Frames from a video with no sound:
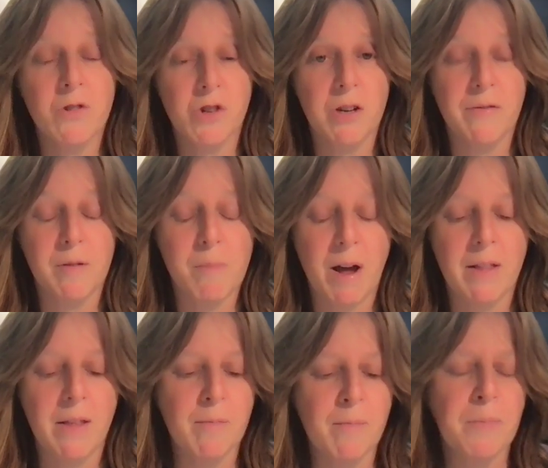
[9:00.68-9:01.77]
chief among
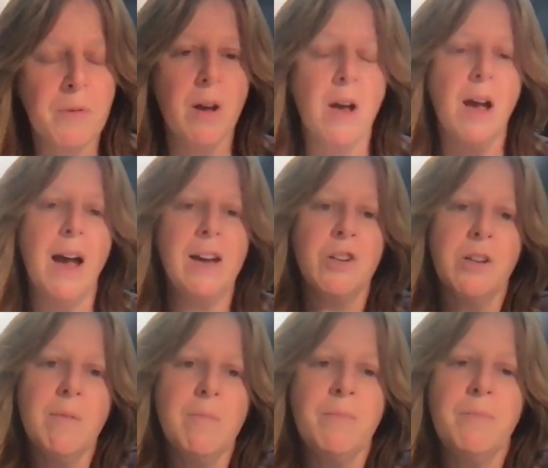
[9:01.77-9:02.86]
them,
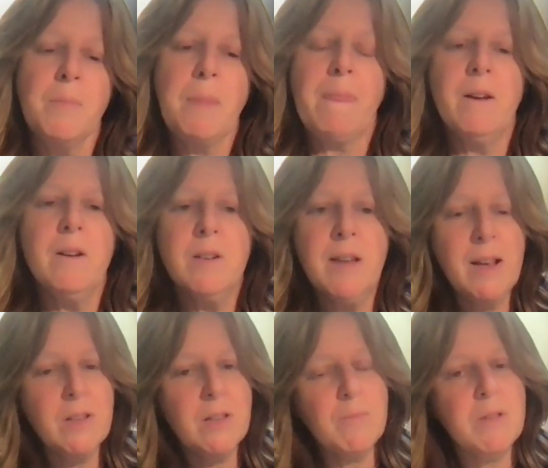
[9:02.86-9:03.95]
Hashem
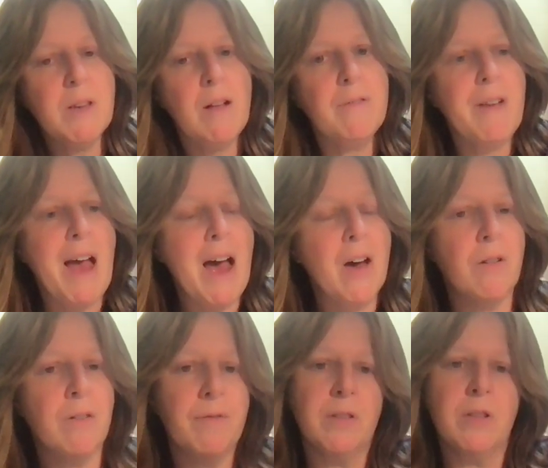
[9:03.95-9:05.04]
takes himself out
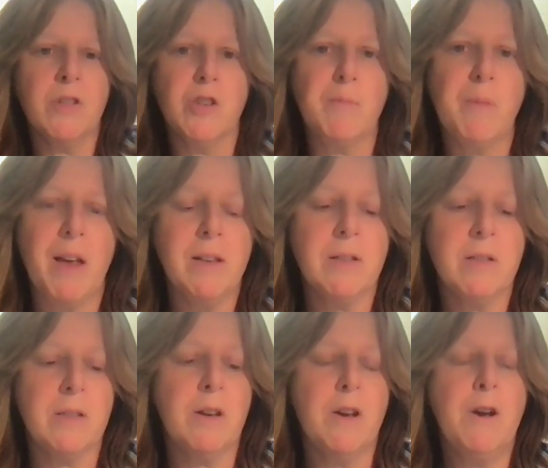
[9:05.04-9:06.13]
of the
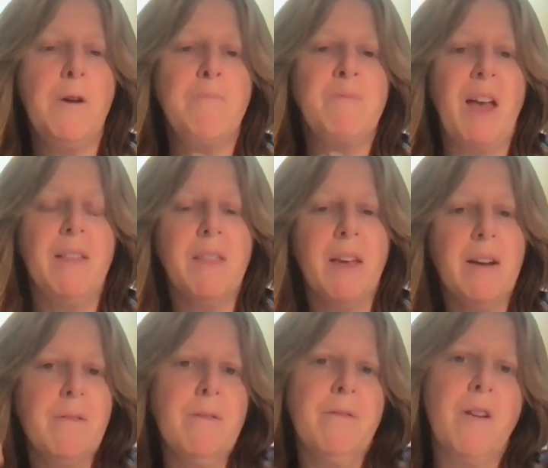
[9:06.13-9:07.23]
space, and
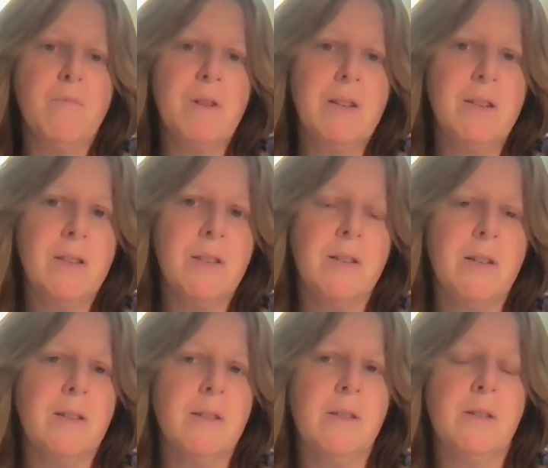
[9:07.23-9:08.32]
then from a
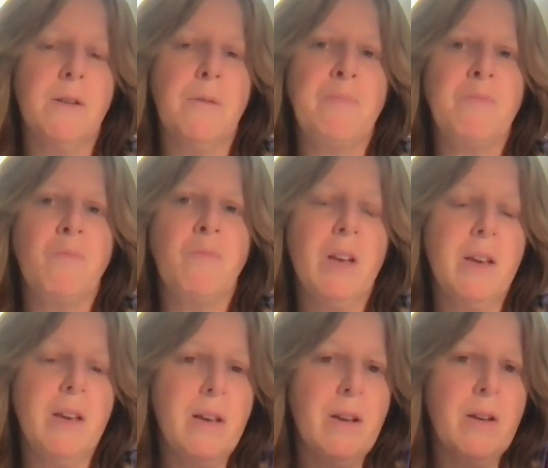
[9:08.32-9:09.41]
distance,
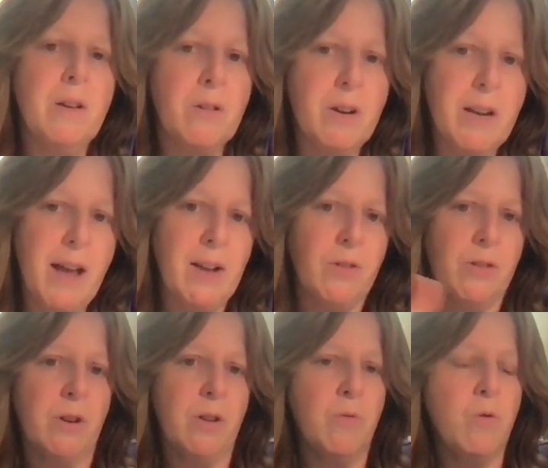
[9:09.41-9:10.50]
he creates
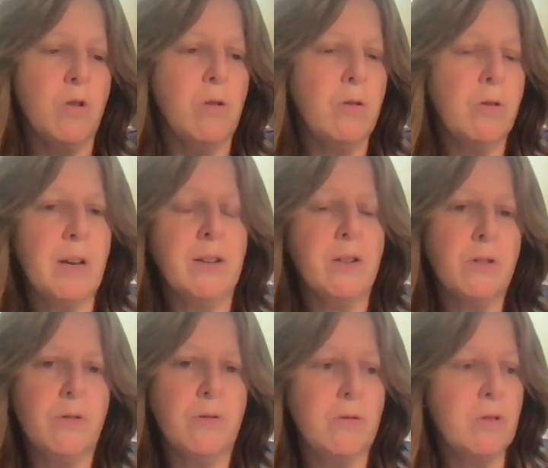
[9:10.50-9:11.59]
a world
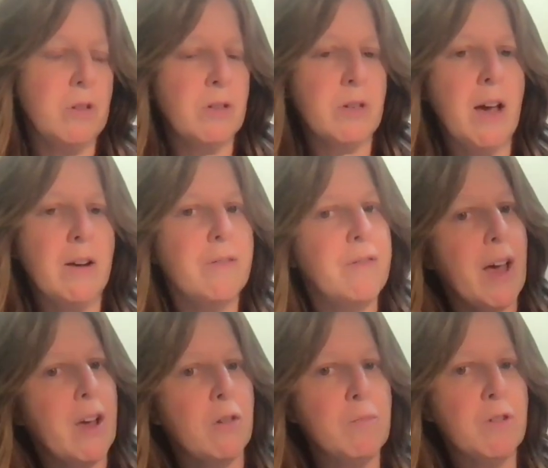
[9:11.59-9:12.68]
into this kind of
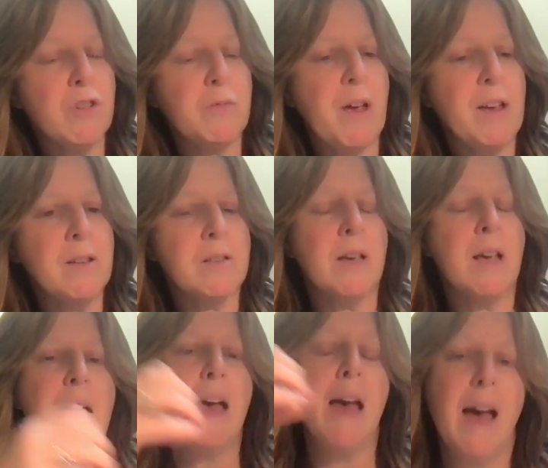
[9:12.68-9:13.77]
vacuumous space,
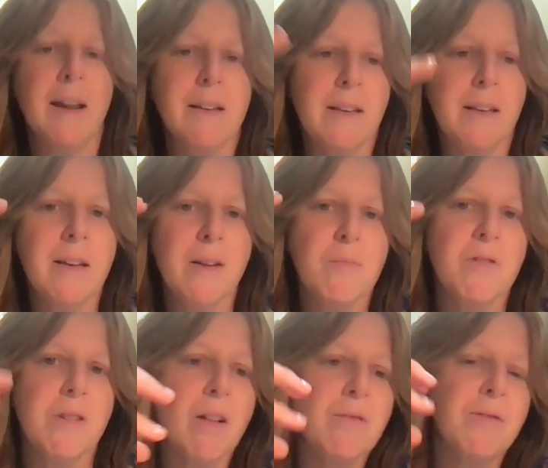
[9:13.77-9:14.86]
and he
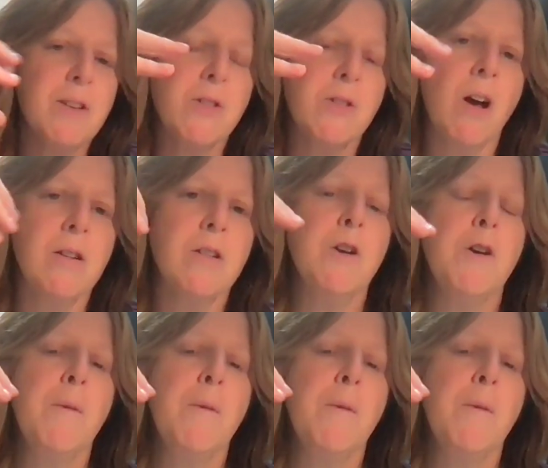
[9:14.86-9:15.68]
himself is not